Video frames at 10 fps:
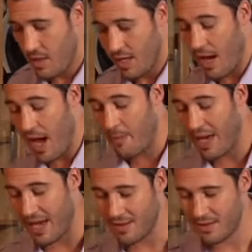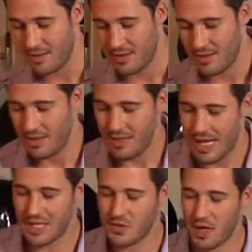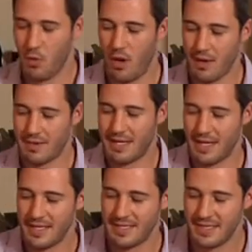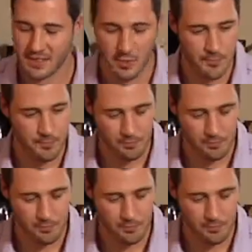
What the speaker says: on a hot pan. That's what I want, that nice sizzle.